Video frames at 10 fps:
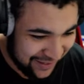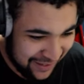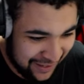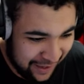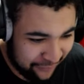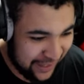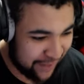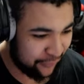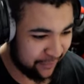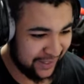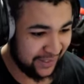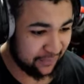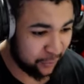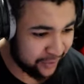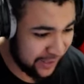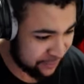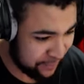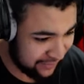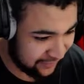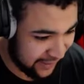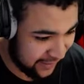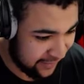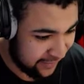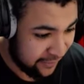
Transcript: Love that for me. What's the X P saying?